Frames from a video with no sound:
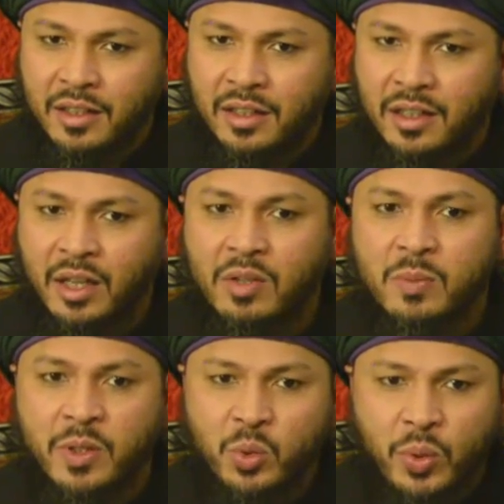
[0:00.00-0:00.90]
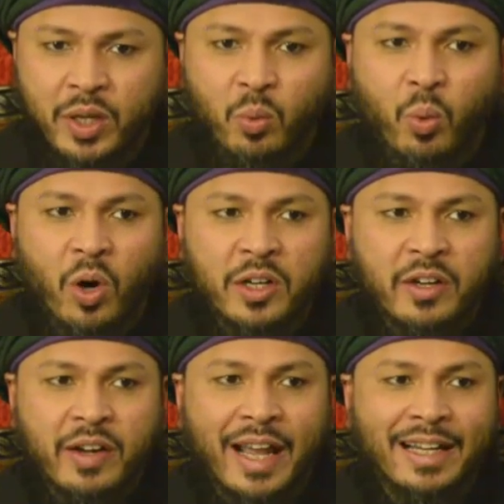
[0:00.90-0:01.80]
He was between water
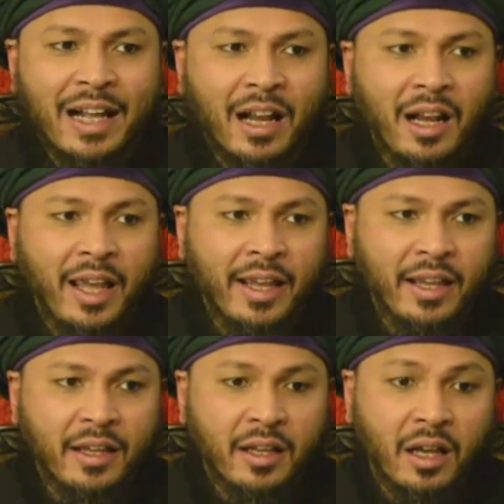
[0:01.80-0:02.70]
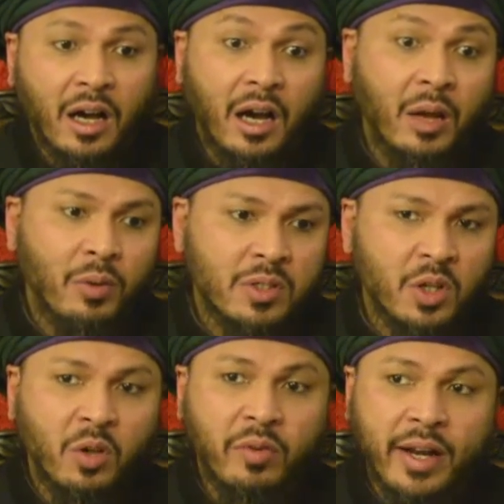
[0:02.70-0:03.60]
and clay. I was
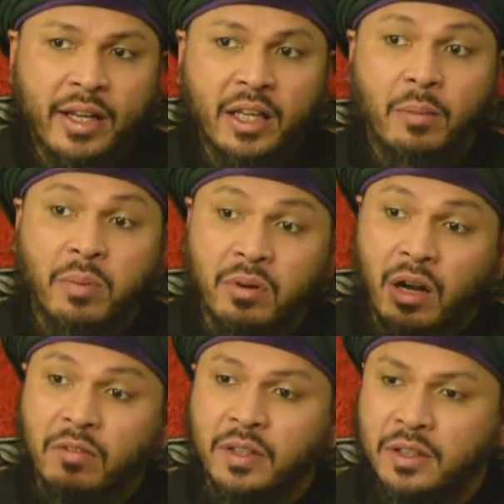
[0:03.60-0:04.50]
already a prophet.